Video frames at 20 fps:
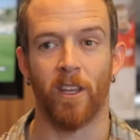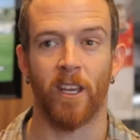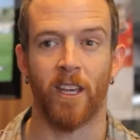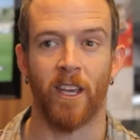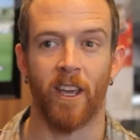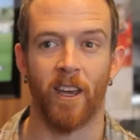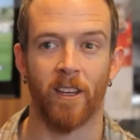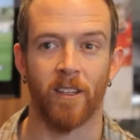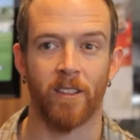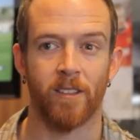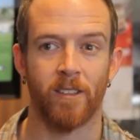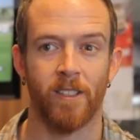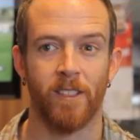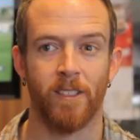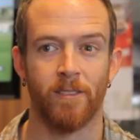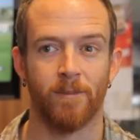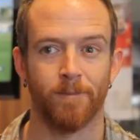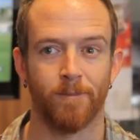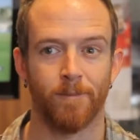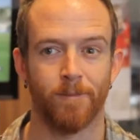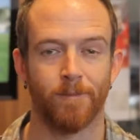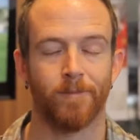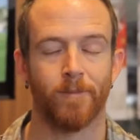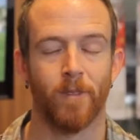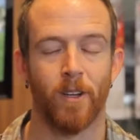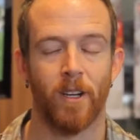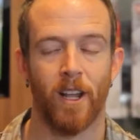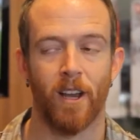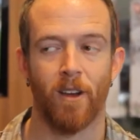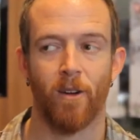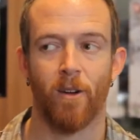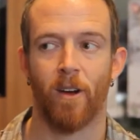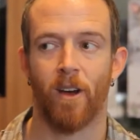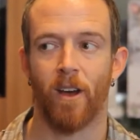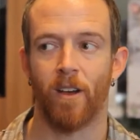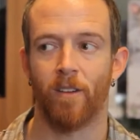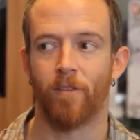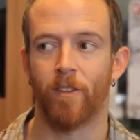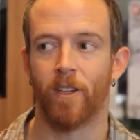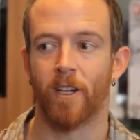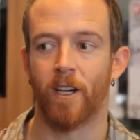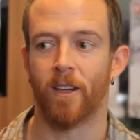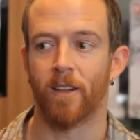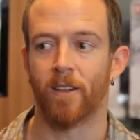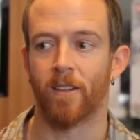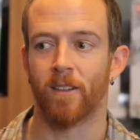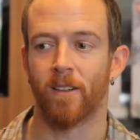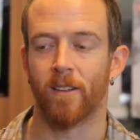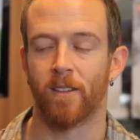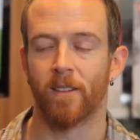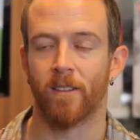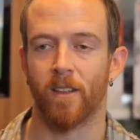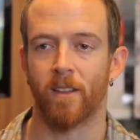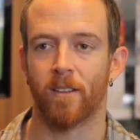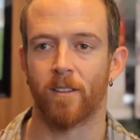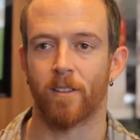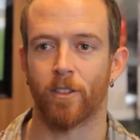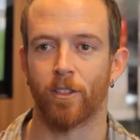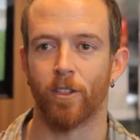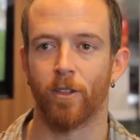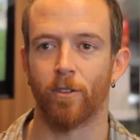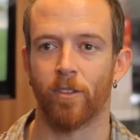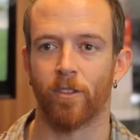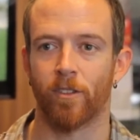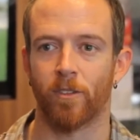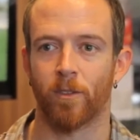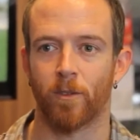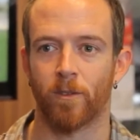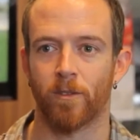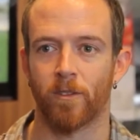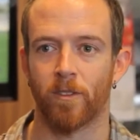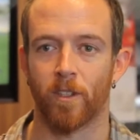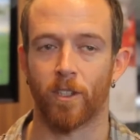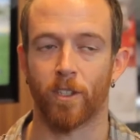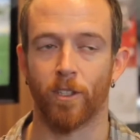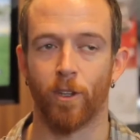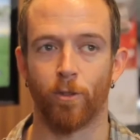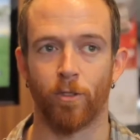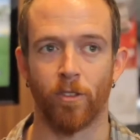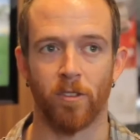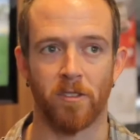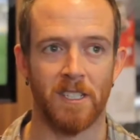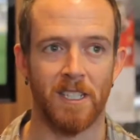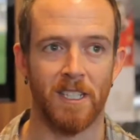the LA Galaxy right now. I've uh, that's the closest the closest